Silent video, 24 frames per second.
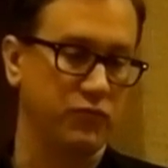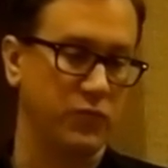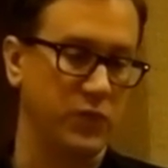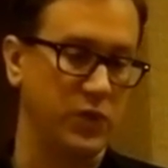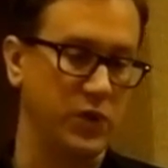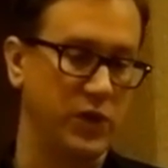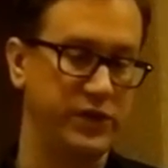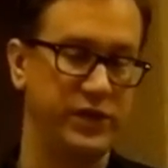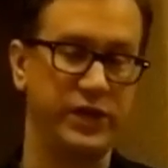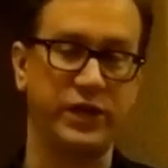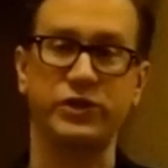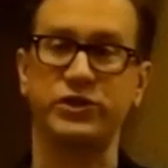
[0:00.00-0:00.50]

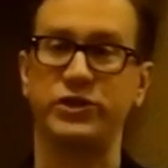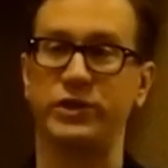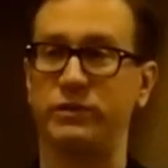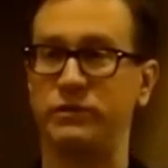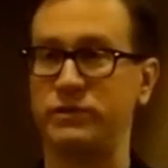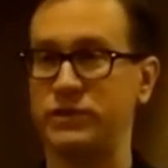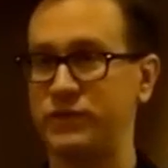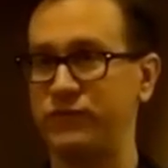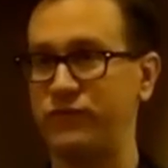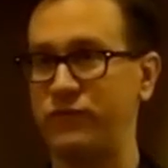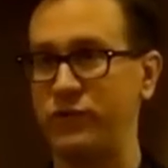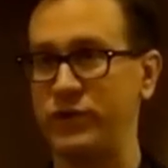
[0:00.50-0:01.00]

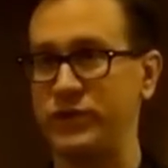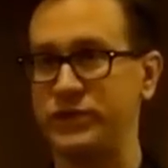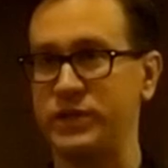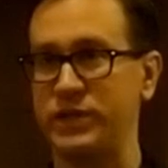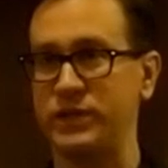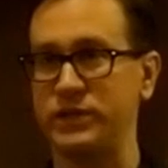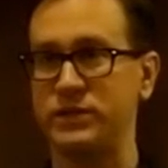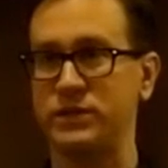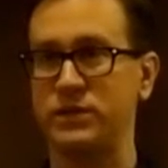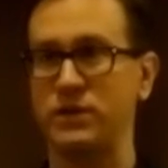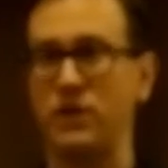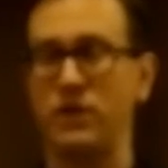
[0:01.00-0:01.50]
addictions, for
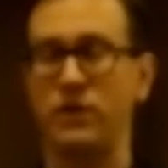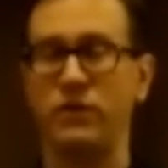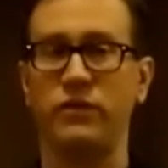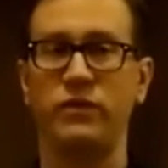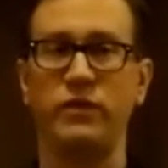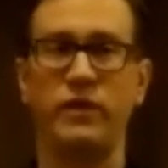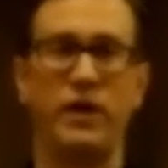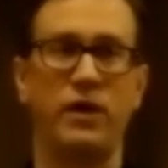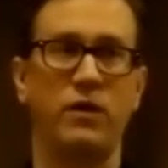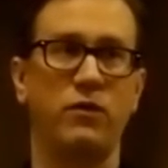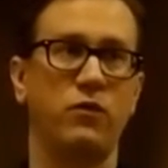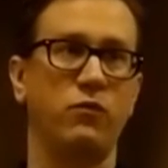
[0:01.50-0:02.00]
instance,
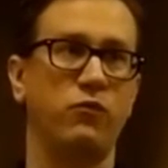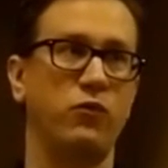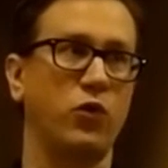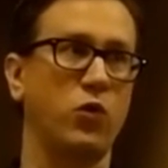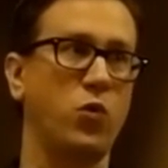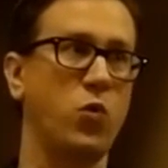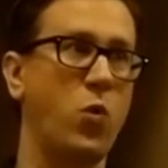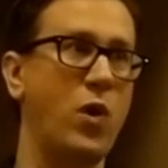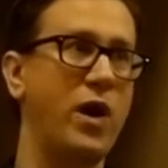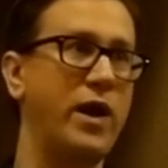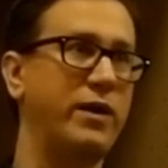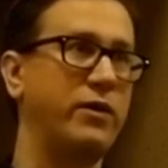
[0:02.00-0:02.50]
that
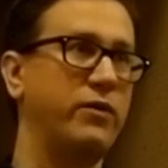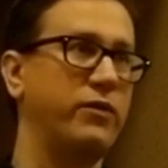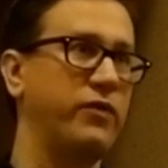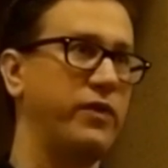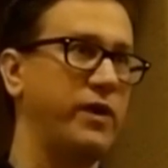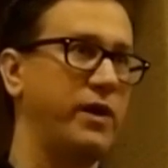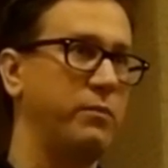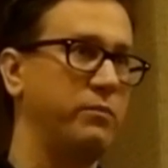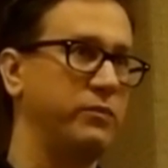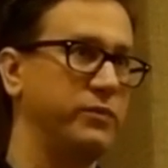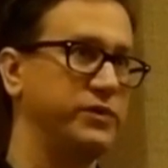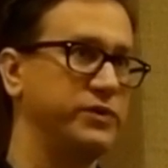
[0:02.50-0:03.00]
require
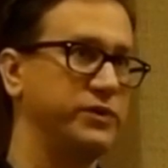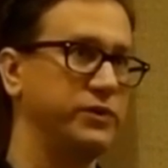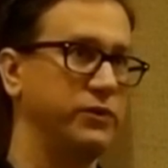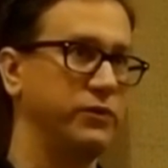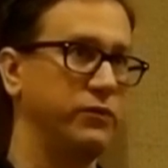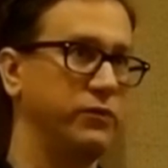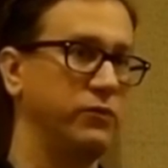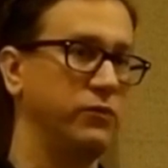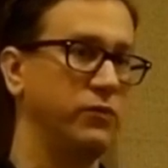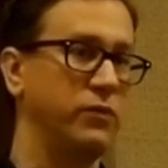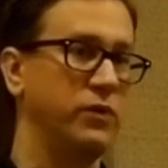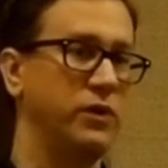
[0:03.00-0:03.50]
them
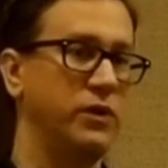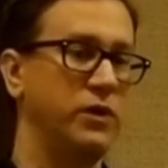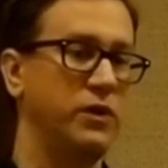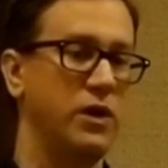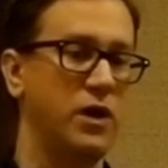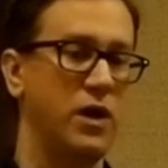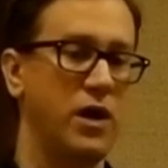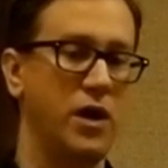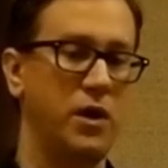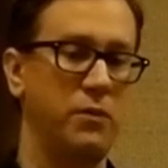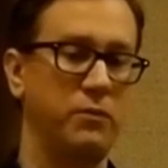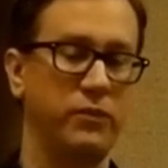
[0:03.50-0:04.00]
to
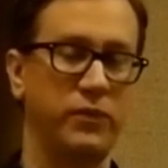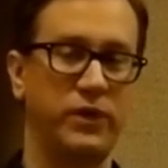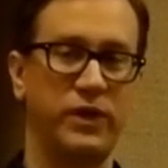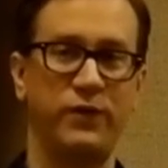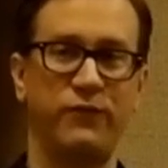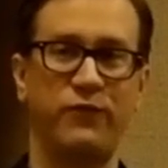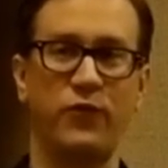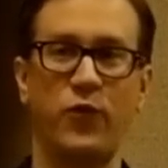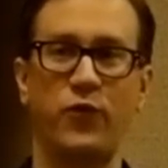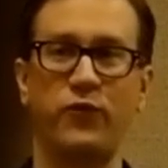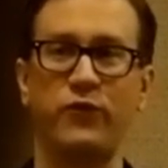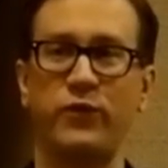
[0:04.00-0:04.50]
um, give
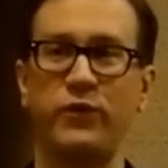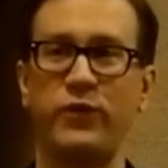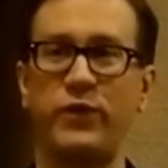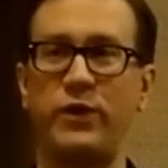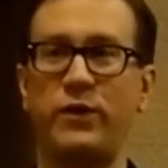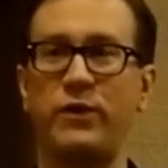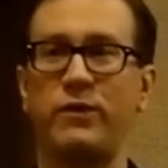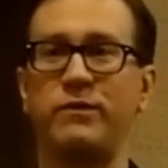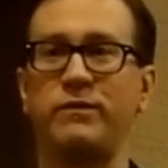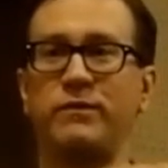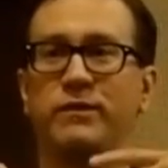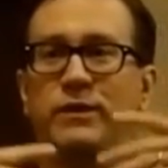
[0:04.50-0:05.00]
over
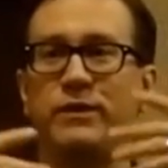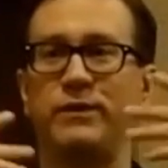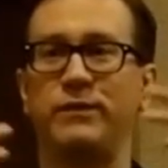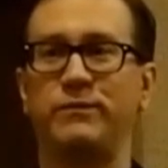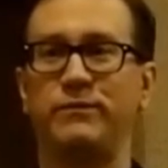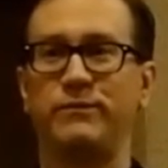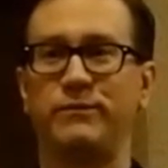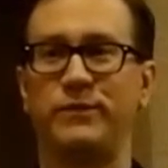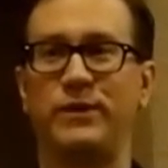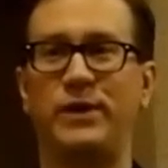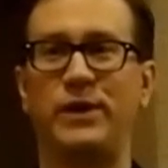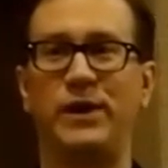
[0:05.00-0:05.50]
their
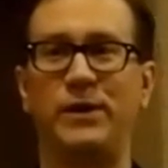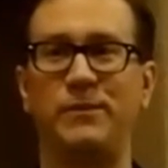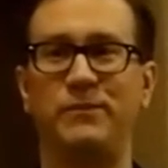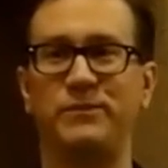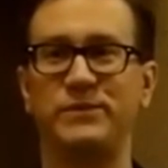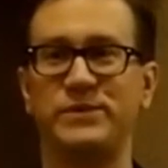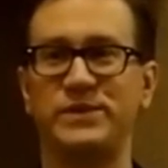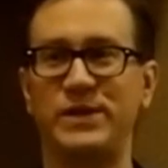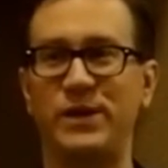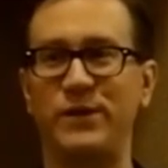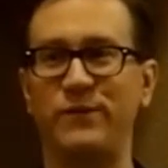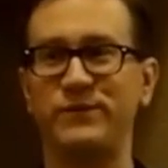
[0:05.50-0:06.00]
um,
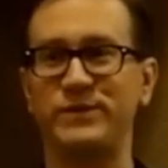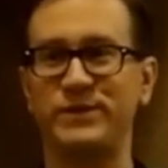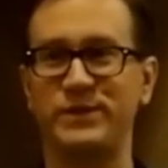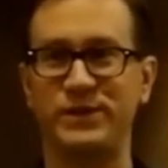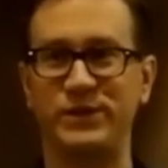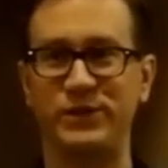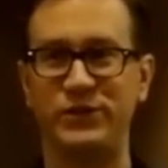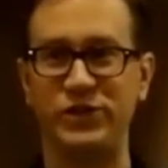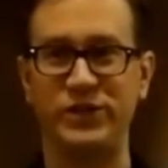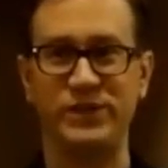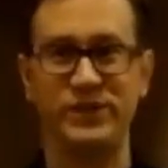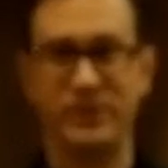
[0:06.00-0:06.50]
selves to
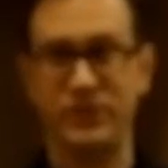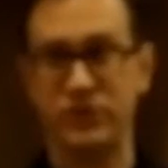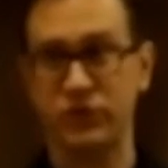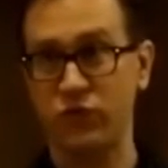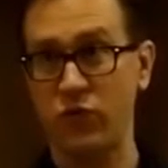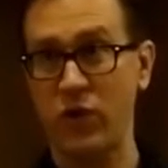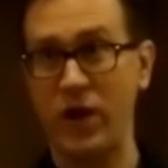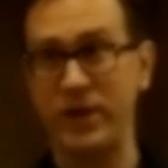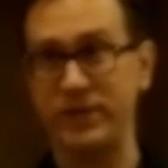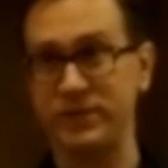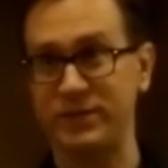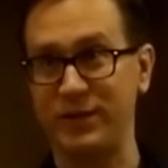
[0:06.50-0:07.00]
Jesus
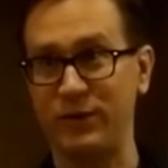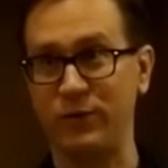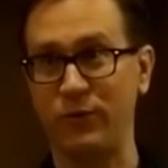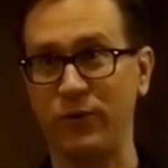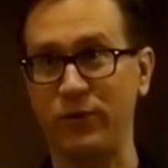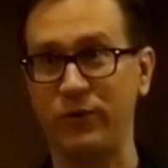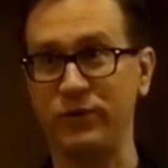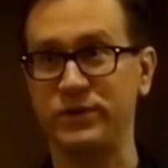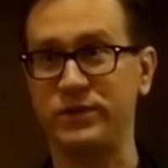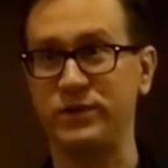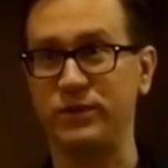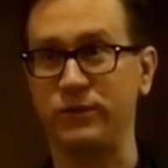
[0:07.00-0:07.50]
Christ in
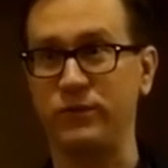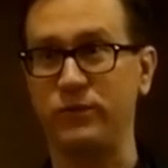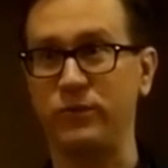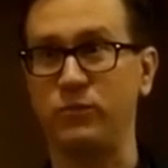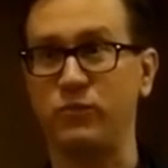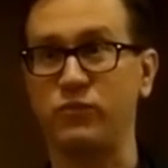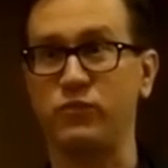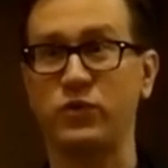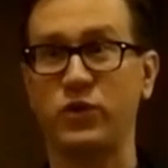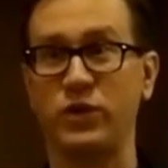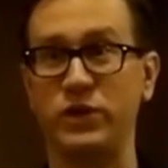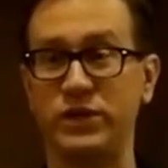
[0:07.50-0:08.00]
order to
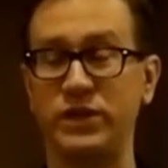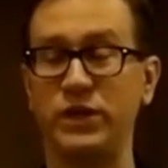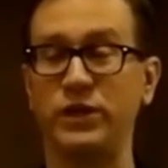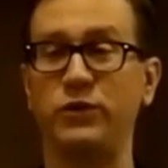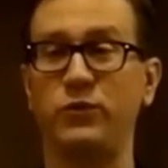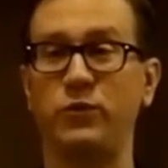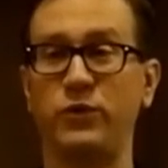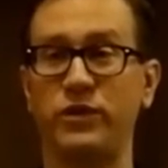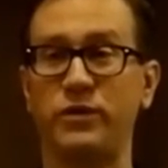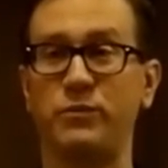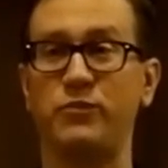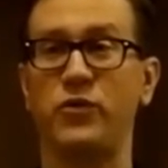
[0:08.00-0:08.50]
continue
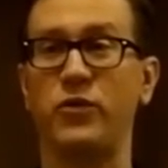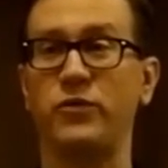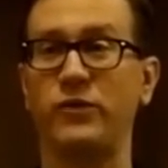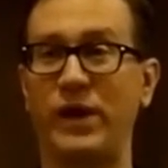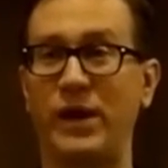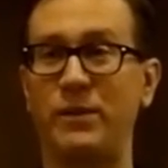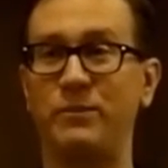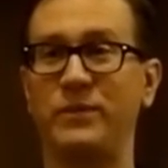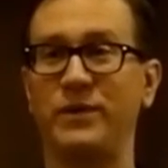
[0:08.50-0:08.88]
with the program.